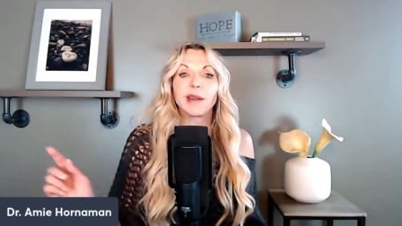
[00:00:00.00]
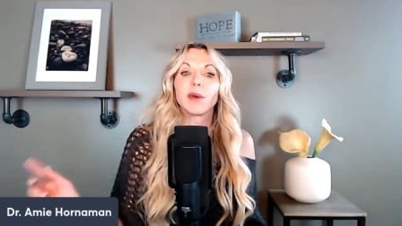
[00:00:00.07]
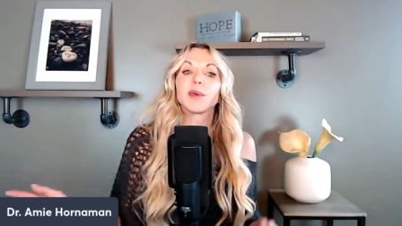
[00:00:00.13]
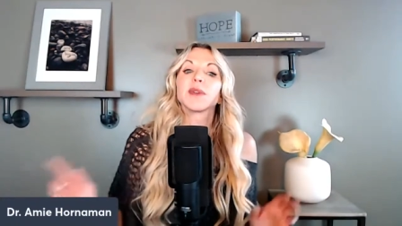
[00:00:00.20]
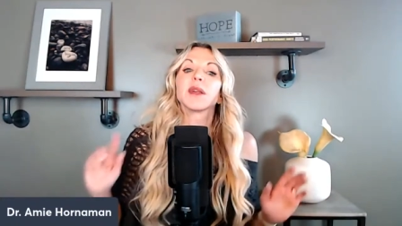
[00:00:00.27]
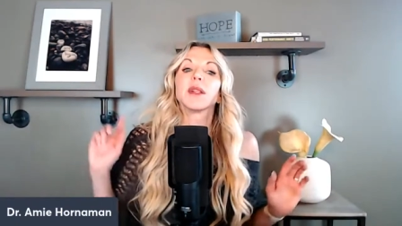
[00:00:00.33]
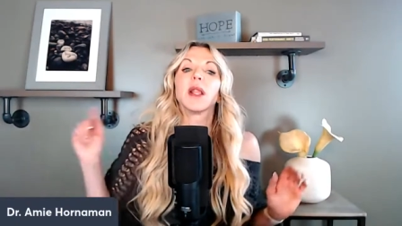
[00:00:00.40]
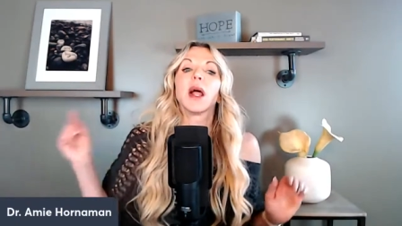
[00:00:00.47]
I
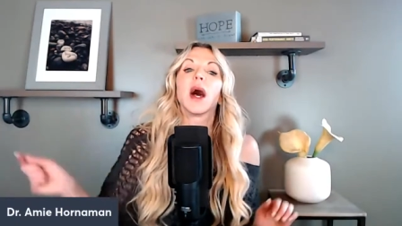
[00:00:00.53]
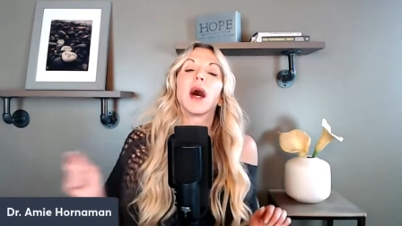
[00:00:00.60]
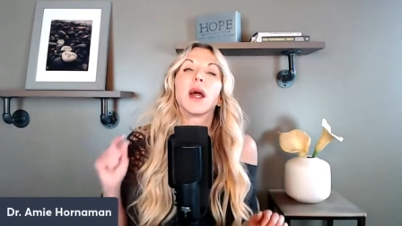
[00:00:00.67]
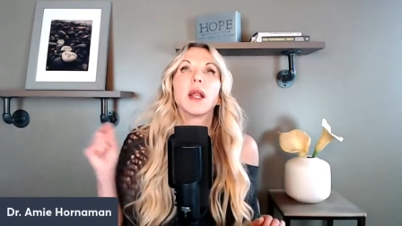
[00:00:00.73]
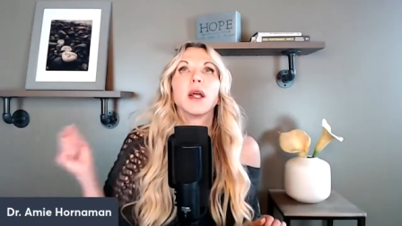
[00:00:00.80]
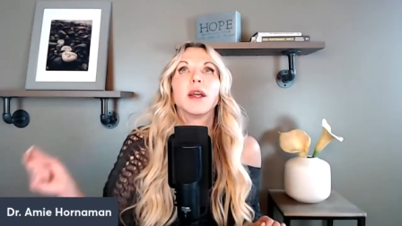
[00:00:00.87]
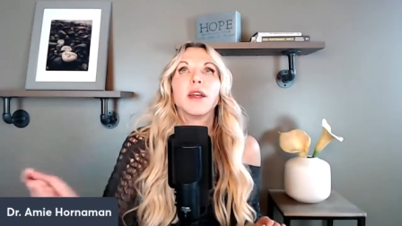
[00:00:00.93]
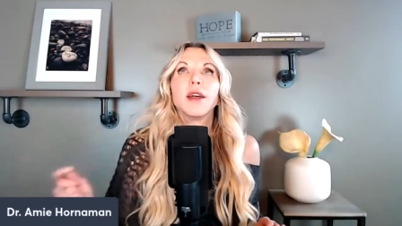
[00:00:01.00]
know it's a
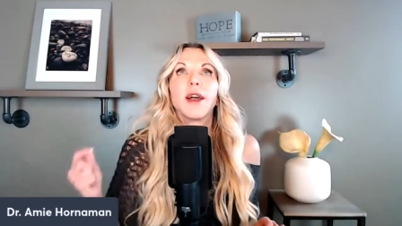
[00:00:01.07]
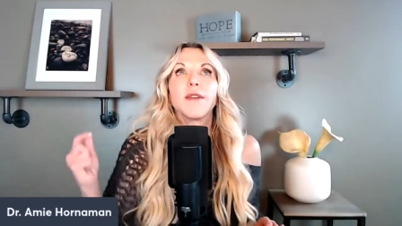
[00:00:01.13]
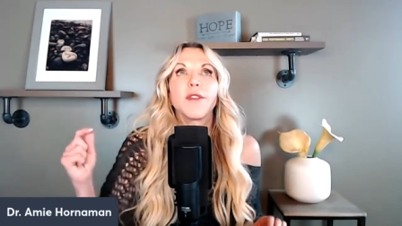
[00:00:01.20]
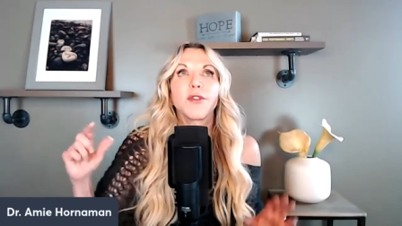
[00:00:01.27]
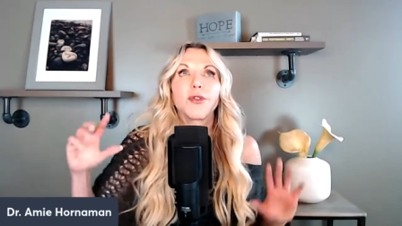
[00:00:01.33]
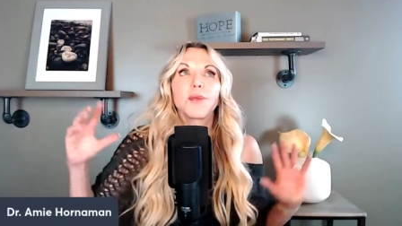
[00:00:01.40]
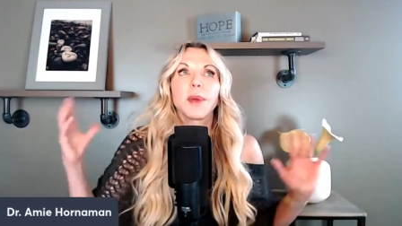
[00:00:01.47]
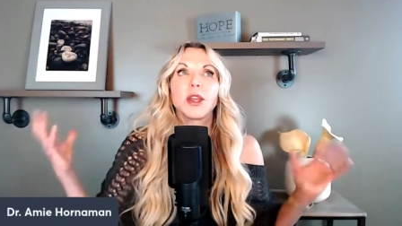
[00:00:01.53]
lot
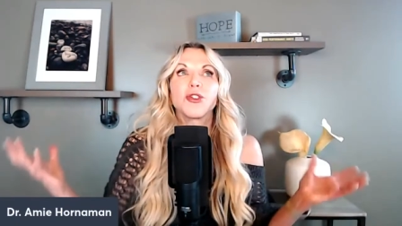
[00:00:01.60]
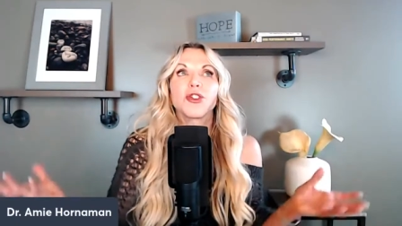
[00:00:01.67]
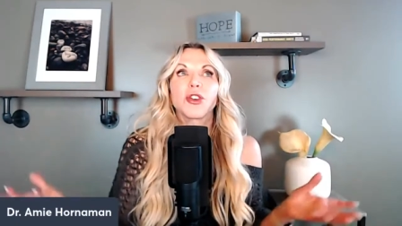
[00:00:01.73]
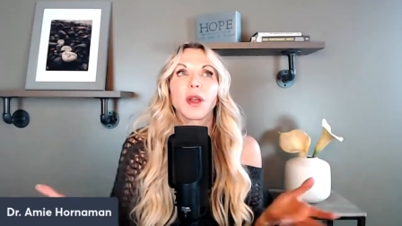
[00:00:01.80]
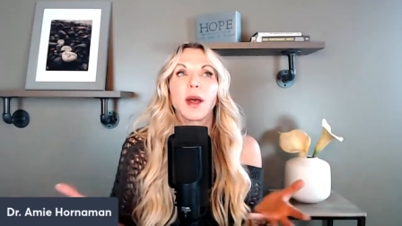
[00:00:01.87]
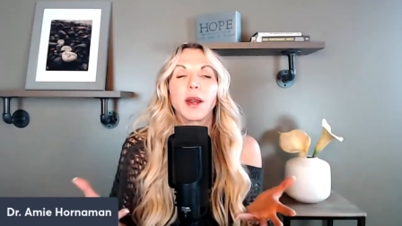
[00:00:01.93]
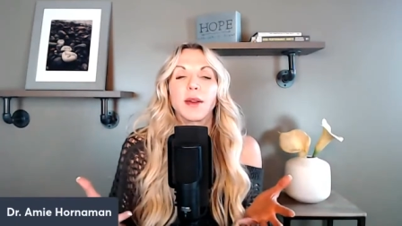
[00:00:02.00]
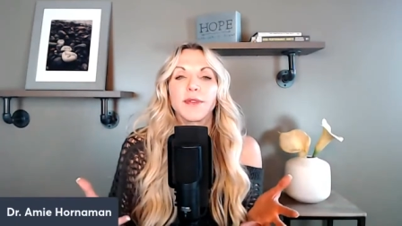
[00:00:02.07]
of
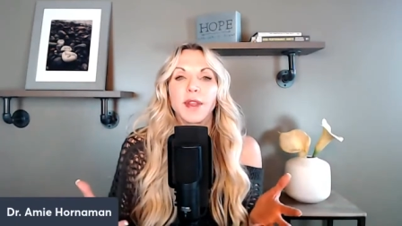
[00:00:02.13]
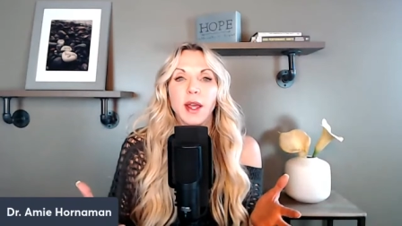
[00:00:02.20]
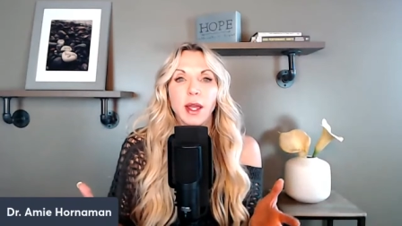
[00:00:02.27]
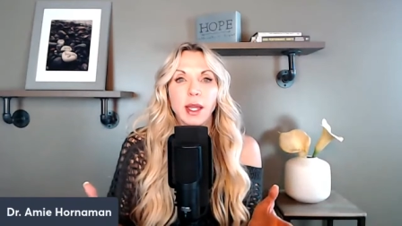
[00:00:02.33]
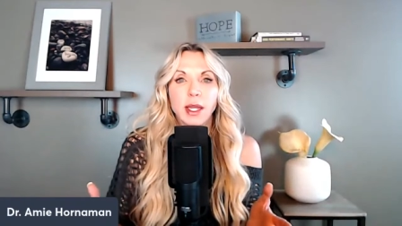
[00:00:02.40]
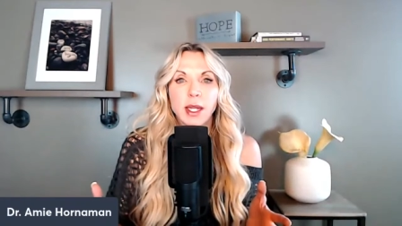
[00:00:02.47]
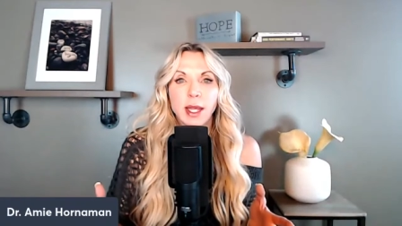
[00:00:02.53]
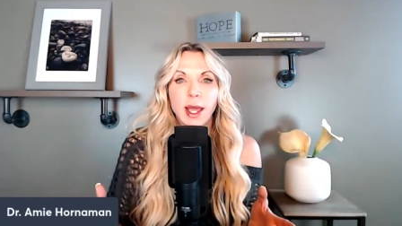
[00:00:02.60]
information kind of
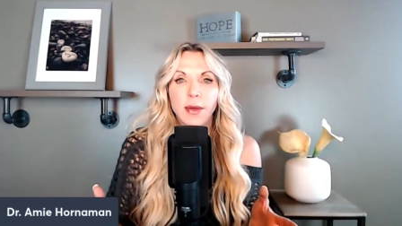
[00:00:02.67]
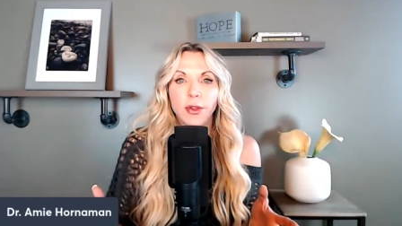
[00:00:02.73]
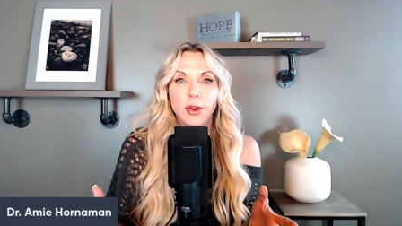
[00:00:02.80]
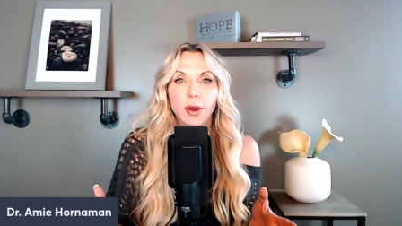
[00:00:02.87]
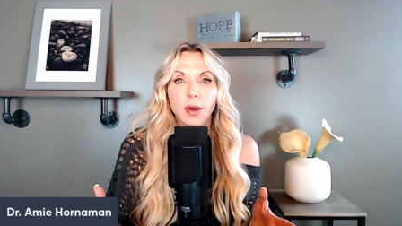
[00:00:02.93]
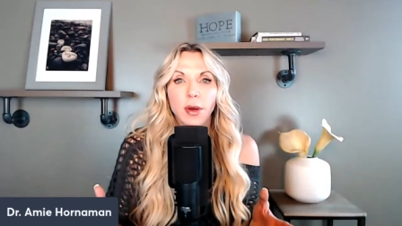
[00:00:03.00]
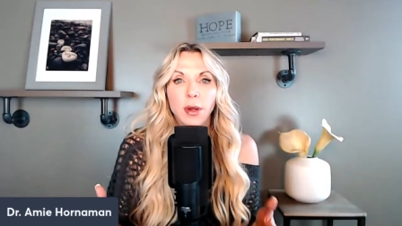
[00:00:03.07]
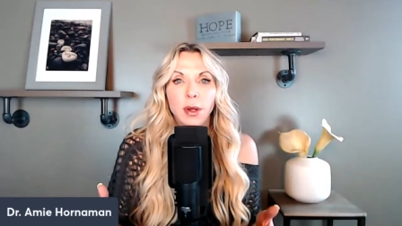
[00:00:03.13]
tying
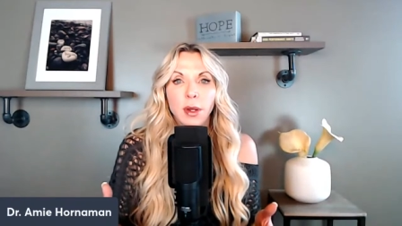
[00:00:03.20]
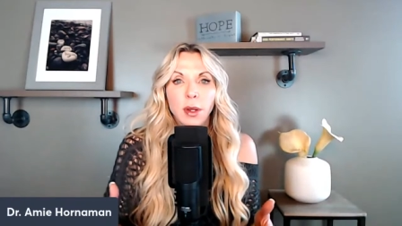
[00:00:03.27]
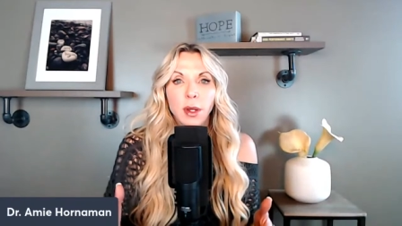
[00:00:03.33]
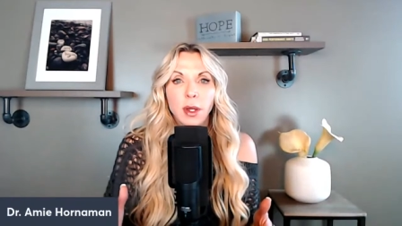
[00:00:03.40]
together,